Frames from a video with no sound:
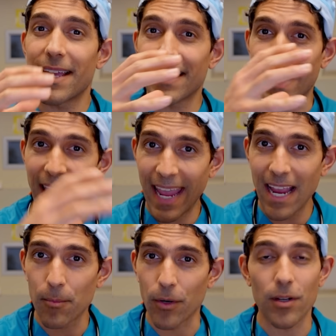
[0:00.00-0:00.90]
like a
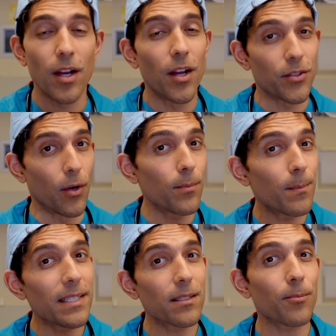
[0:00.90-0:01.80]
hammer, don't
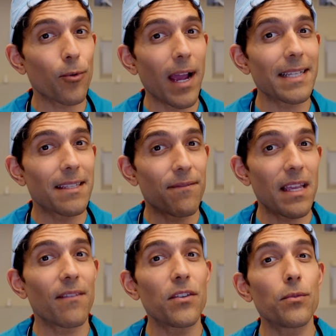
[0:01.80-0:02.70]
be surprised if
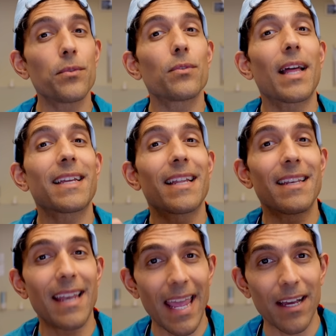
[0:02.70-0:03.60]
they view you like a
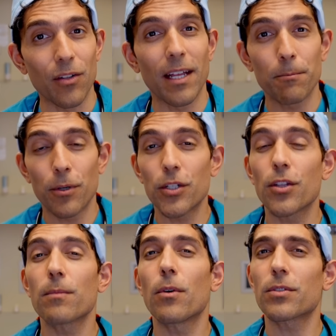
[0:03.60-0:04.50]
nail and push
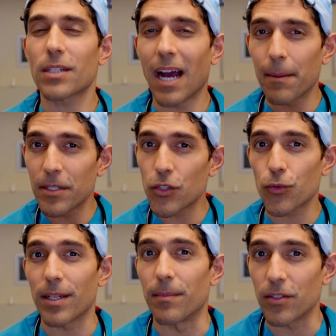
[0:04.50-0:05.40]
their most common
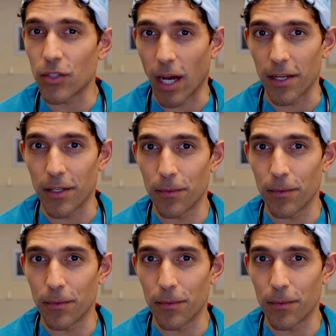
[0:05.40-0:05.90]
treatments on you.